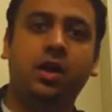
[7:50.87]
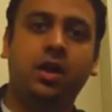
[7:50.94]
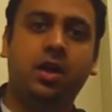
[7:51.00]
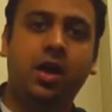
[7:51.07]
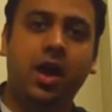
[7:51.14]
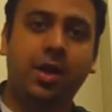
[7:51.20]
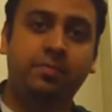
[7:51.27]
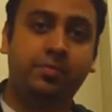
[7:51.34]

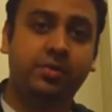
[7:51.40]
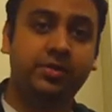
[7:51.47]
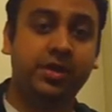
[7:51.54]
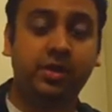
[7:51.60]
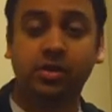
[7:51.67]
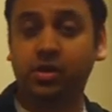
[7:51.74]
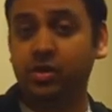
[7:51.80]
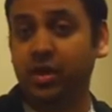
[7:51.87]
I
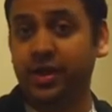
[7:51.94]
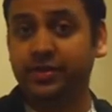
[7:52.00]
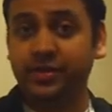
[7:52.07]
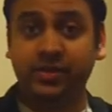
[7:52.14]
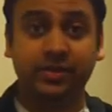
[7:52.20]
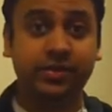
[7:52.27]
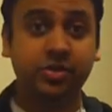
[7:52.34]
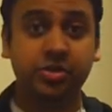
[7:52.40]
particularly
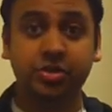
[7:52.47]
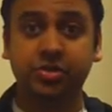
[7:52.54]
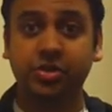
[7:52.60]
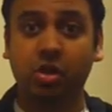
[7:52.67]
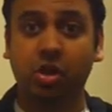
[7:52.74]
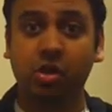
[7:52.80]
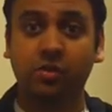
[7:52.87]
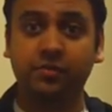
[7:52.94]
liked in
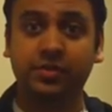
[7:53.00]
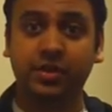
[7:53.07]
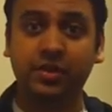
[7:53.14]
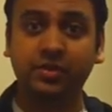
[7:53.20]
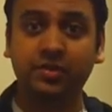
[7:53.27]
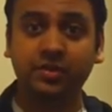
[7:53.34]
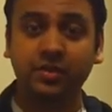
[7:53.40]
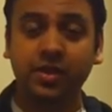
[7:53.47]
addition to
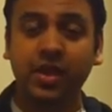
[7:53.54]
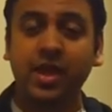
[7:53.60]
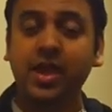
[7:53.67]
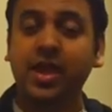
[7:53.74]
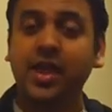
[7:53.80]
all of these